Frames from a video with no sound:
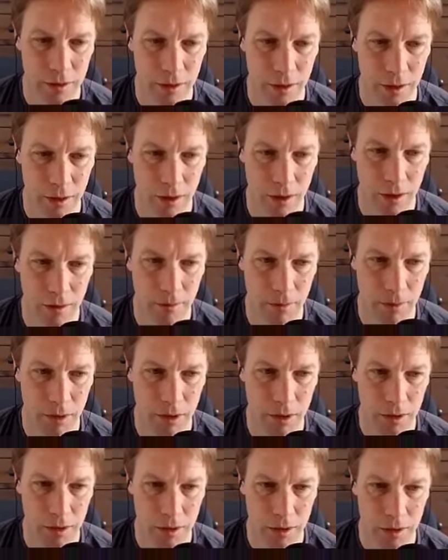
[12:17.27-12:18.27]
And
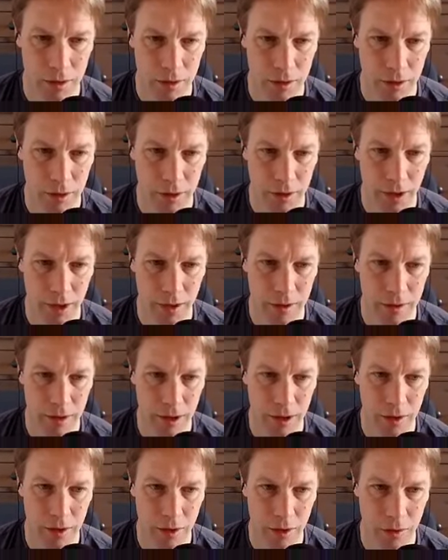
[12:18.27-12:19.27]

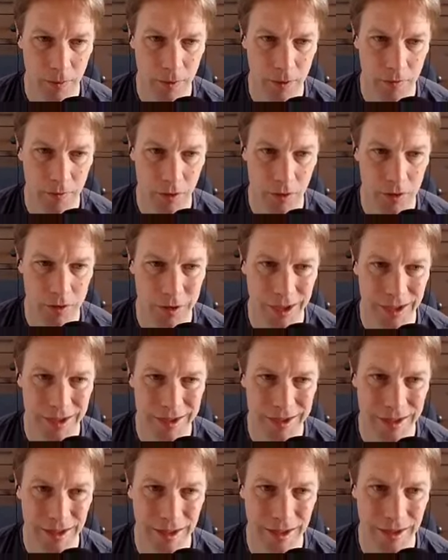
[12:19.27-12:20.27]
that copy of log
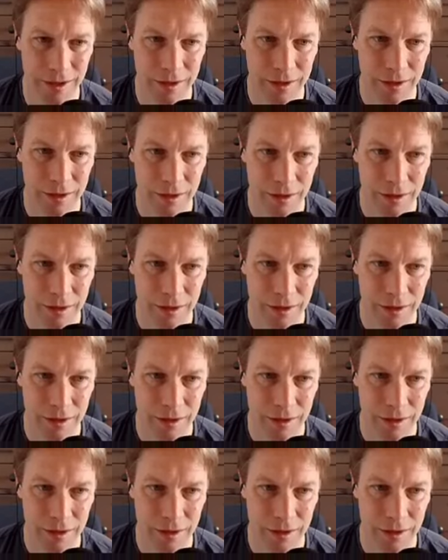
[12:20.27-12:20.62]
takes in